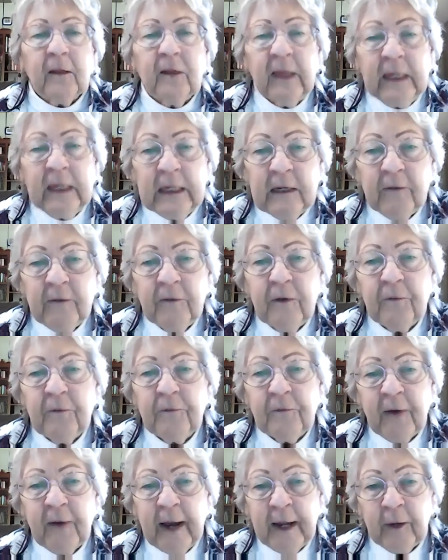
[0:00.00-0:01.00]
Think of the
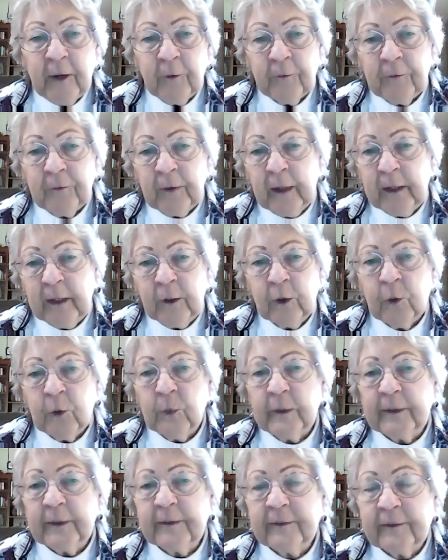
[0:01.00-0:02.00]
firefly
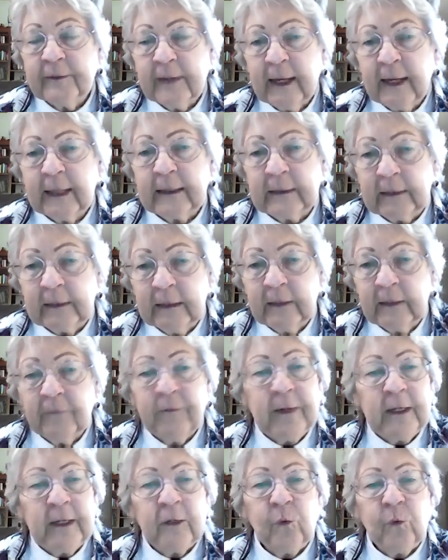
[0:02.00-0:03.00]
who is stuck
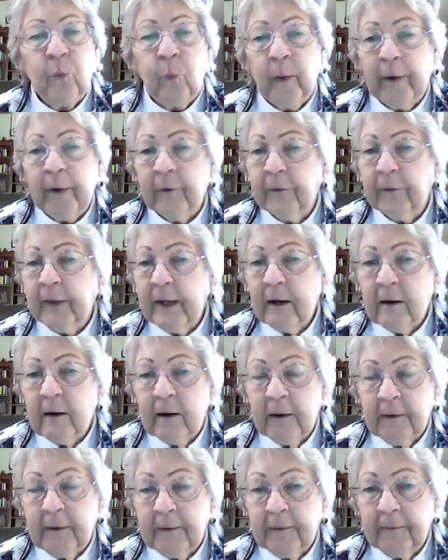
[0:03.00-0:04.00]
living where they
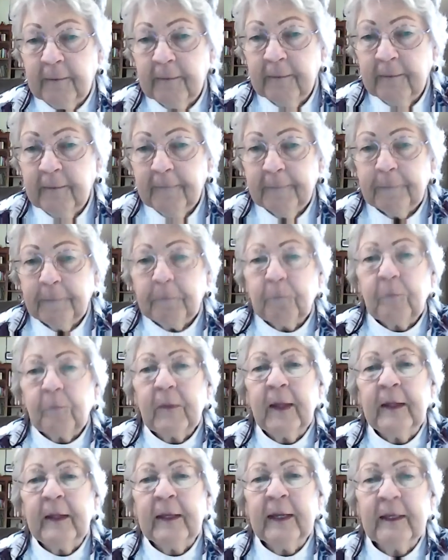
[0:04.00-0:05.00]
are
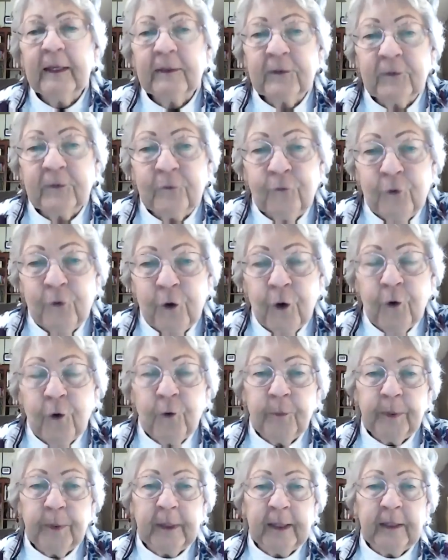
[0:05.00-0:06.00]
and has
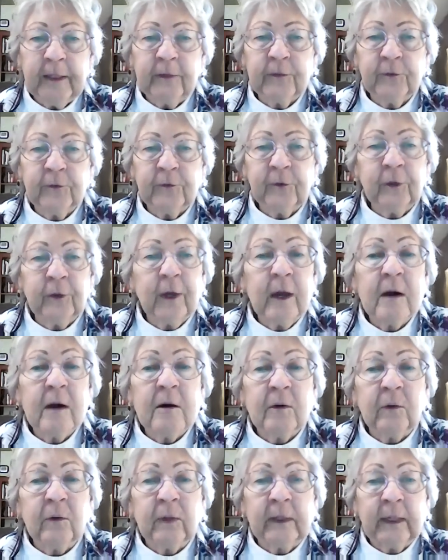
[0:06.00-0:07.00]
no place to
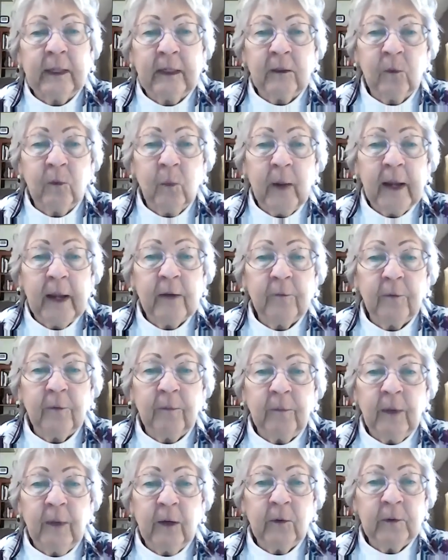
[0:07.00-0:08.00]
go to get away
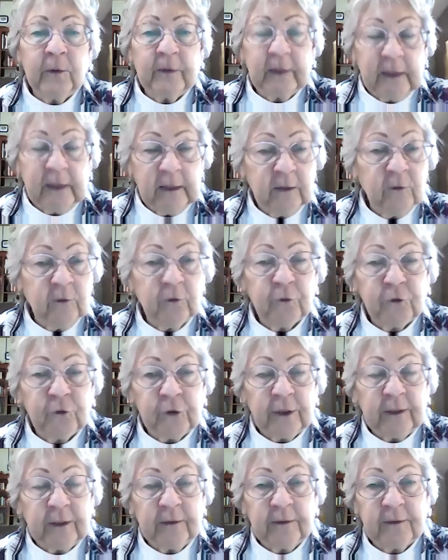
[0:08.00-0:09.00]
from those
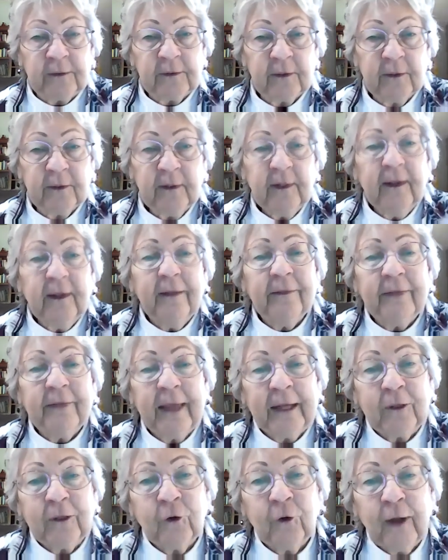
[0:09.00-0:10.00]
energies
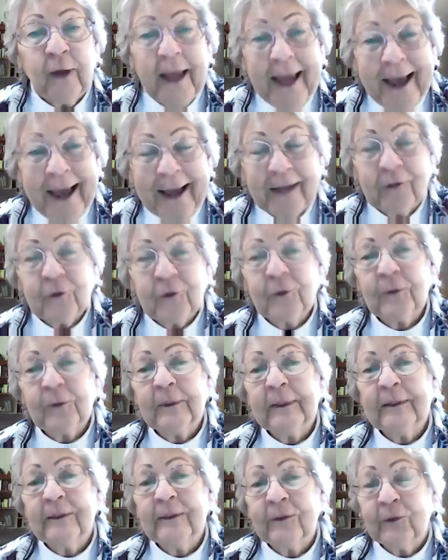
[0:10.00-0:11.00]
that are
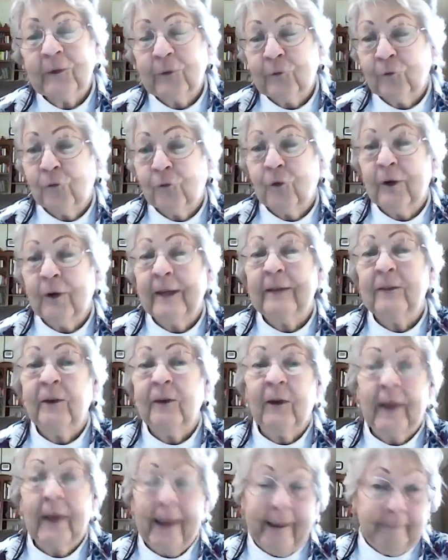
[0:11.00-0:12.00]
actually destroying
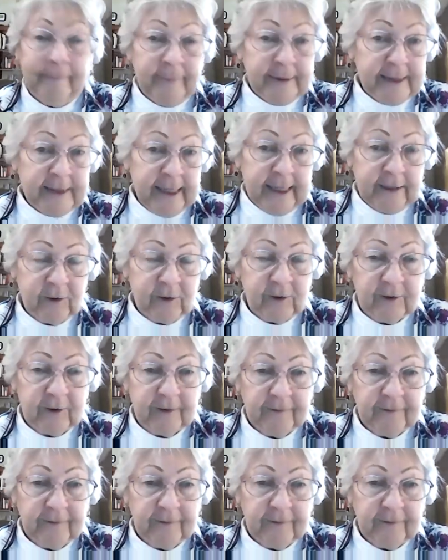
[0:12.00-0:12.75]
their habitat.